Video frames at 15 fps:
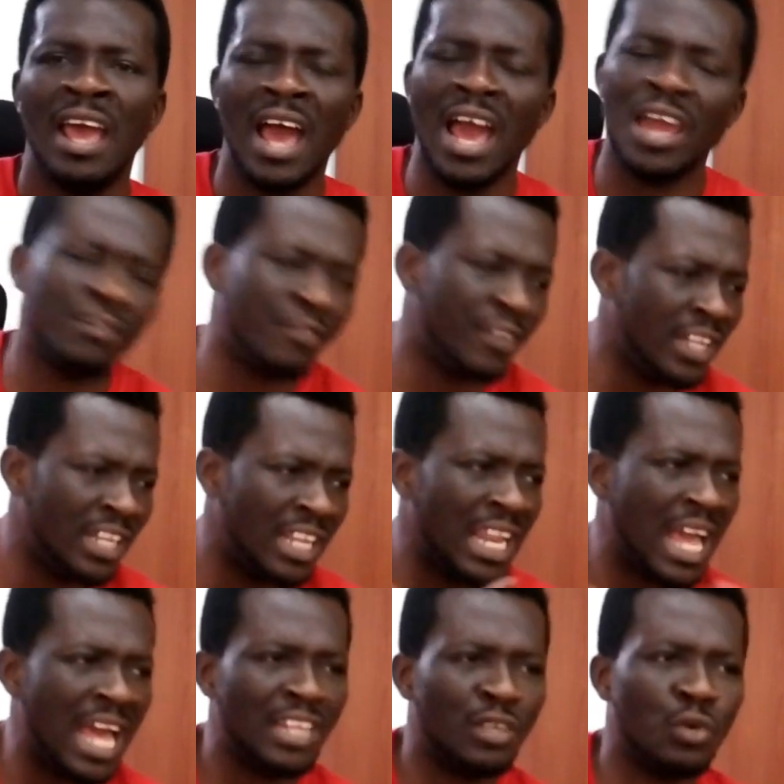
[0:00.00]
Are you feeling
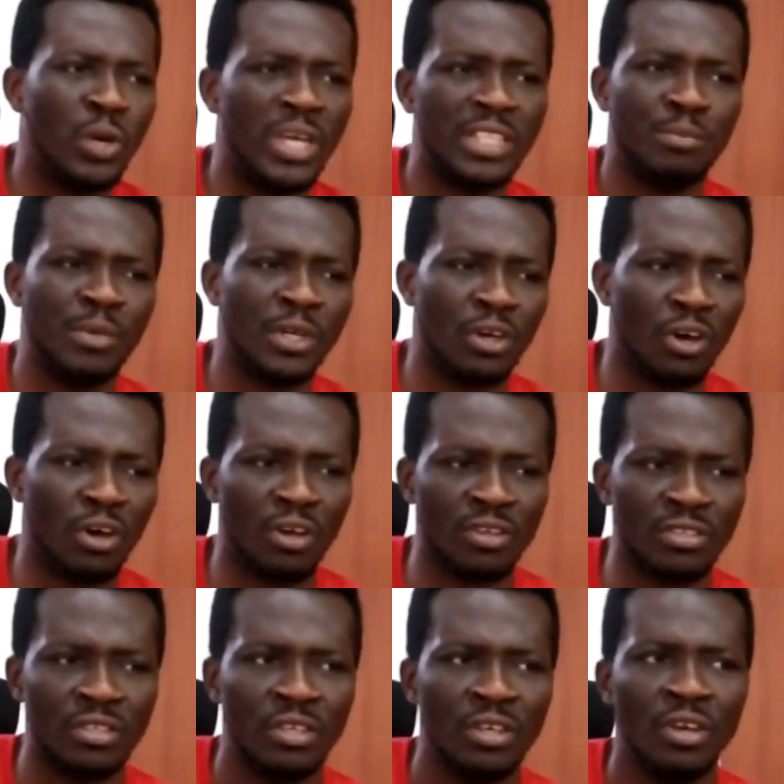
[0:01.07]
inadequate
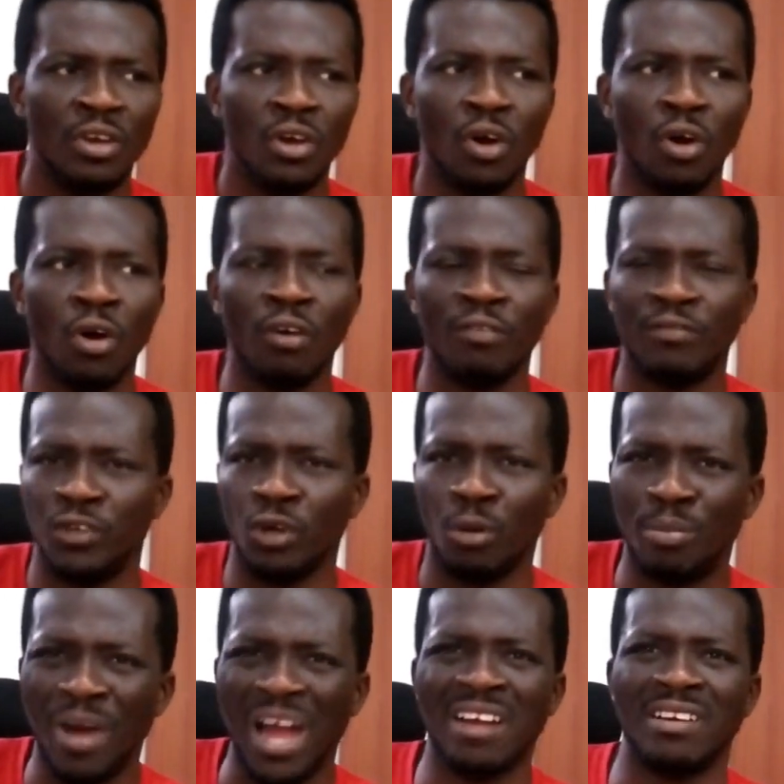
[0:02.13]
because of your
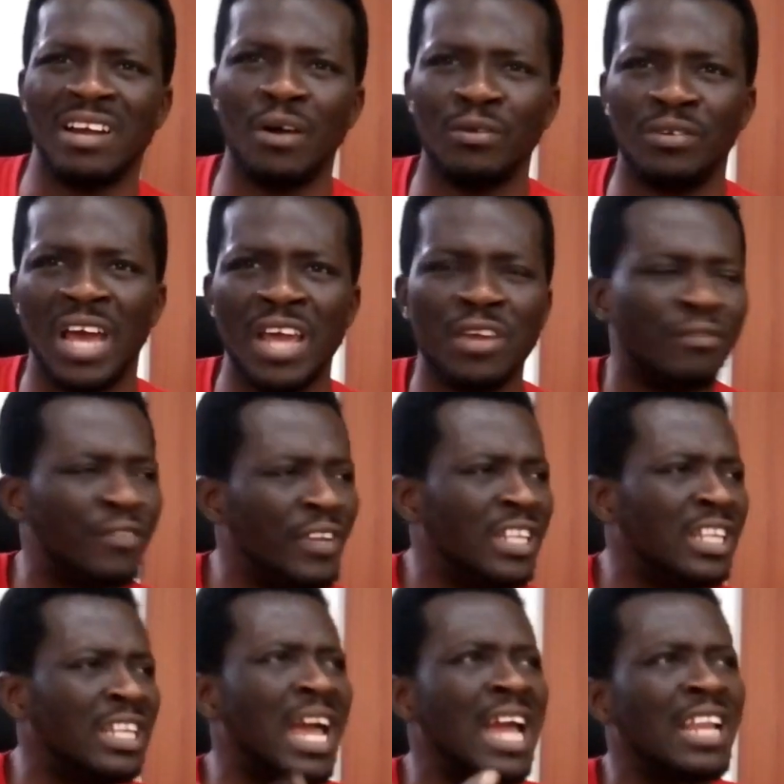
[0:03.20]
background? Are you feeling
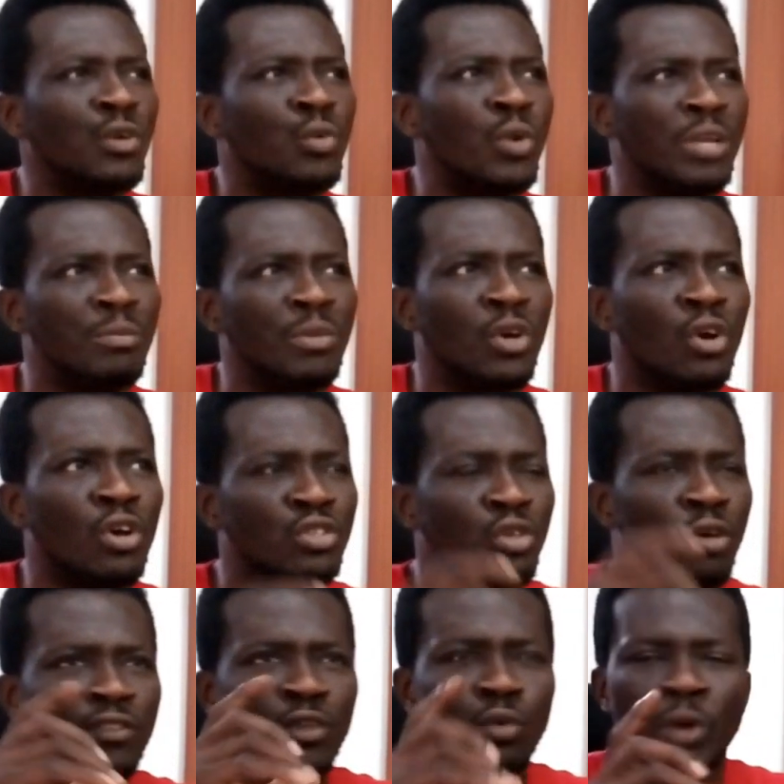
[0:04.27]
inadequate because
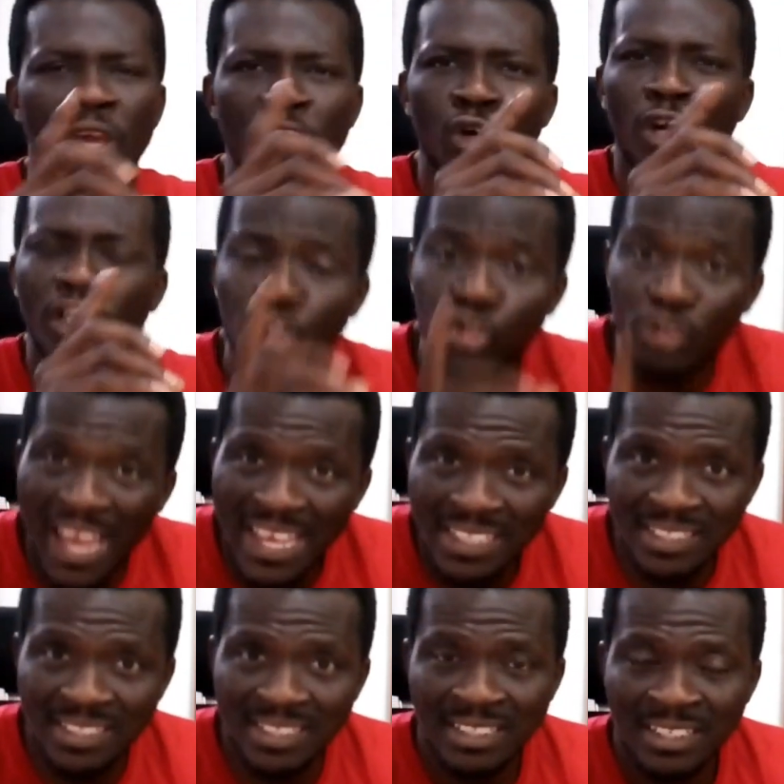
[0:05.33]
of the way you are
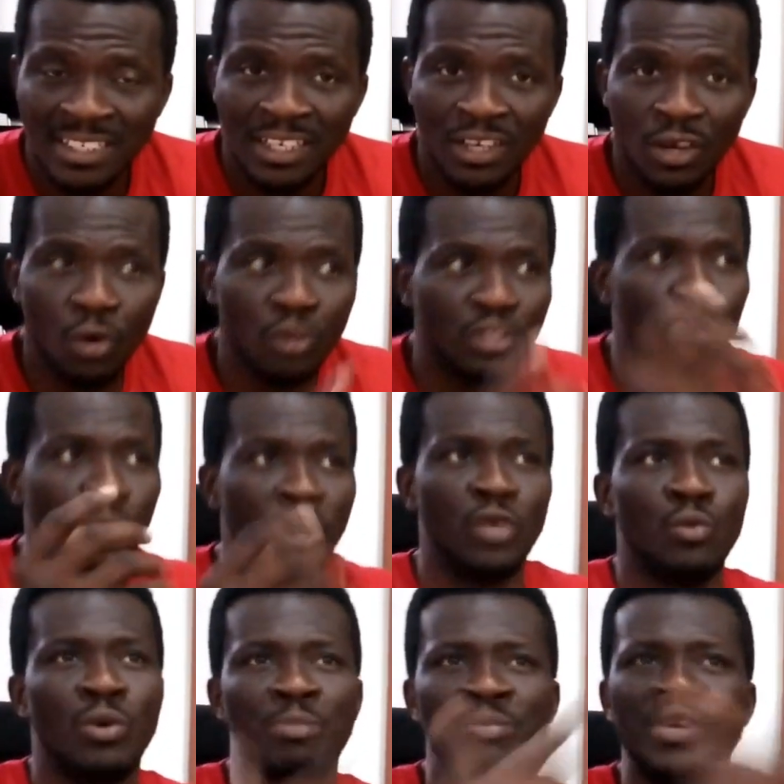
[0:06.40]
dressed or the way
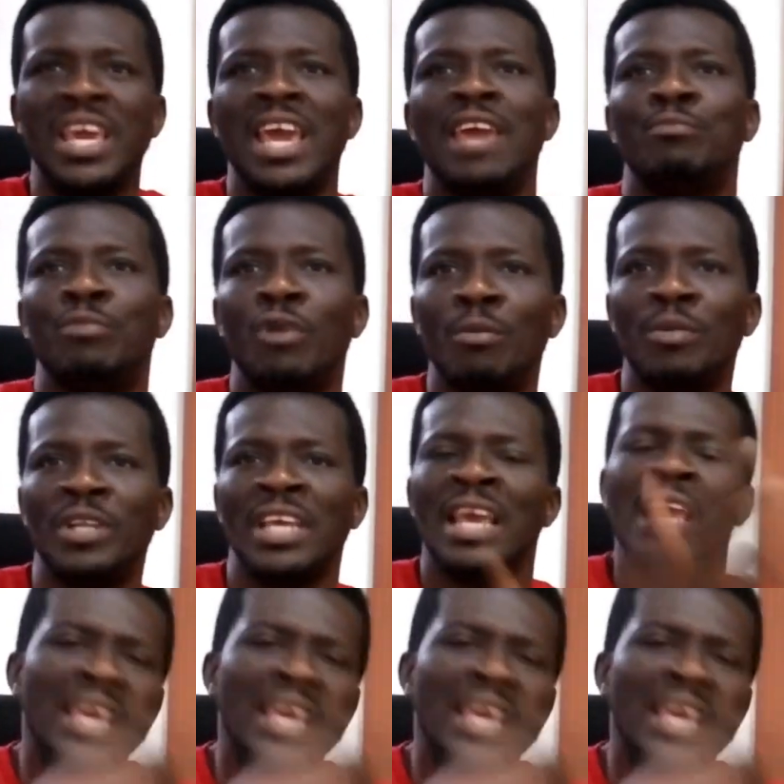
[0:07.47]
you appear in public?